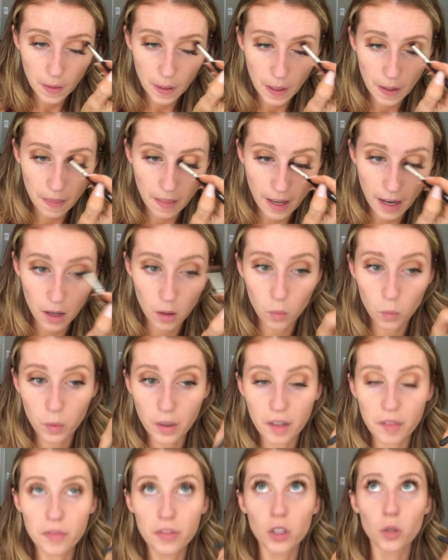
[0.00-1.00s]
and then
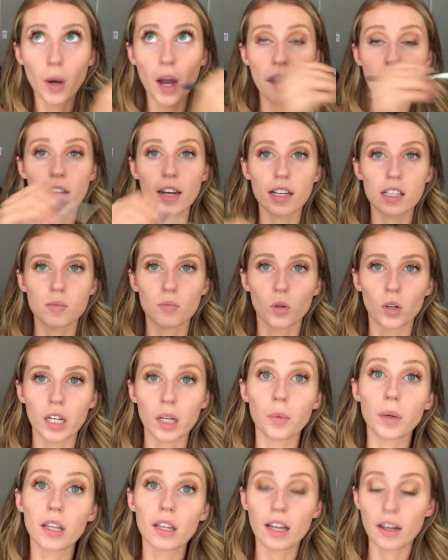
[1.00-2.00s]
we flew out the next
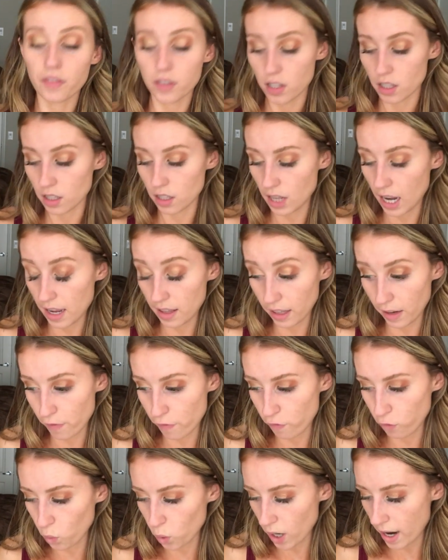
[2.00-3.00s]
morning. We left at like
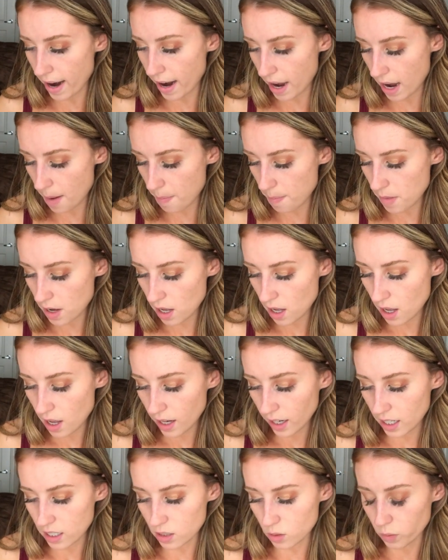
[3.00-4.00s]
4 a.m.
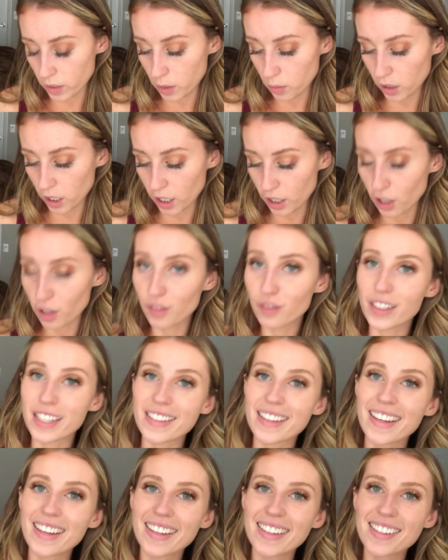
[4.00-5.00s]
because we were gonna go
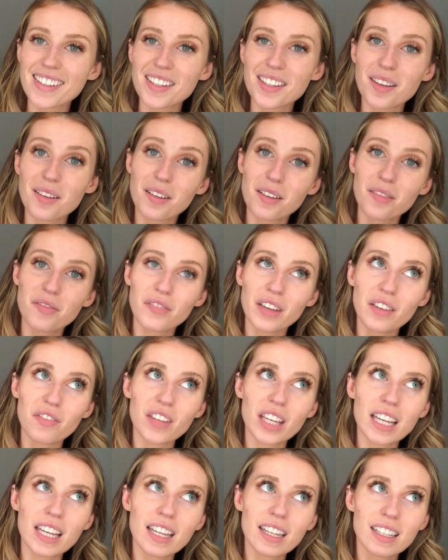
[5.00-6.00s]
visit the
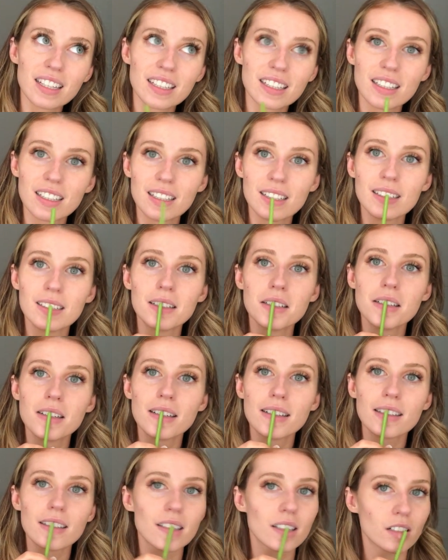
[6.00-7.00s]
Fifi.
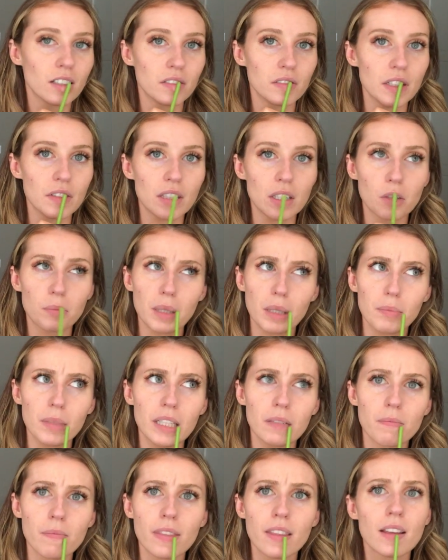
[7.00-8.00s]
I think they're called Fifi or Pee
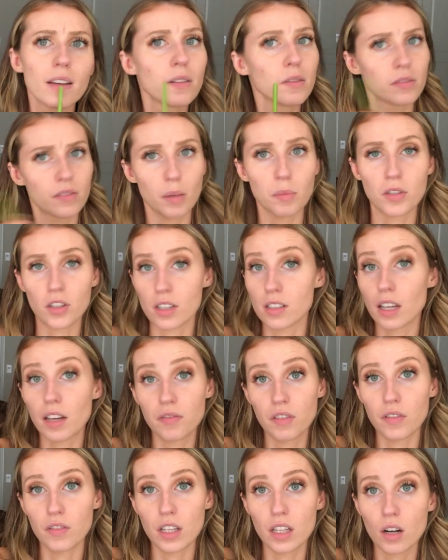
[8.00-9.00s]
Pee. I'm just gonna say
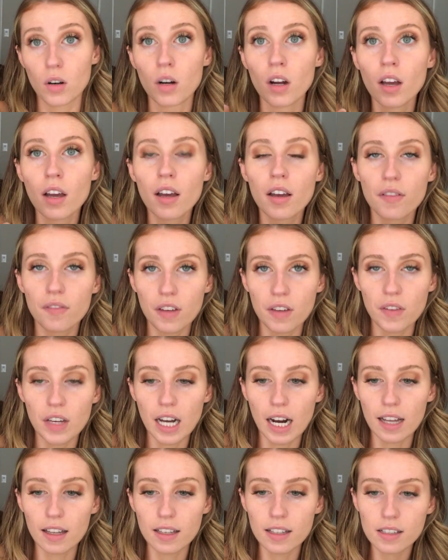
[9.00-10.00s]
Fifi though, Fifi
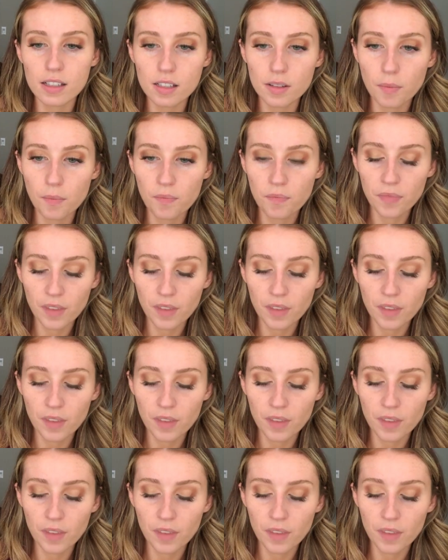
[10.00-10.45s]
Islands,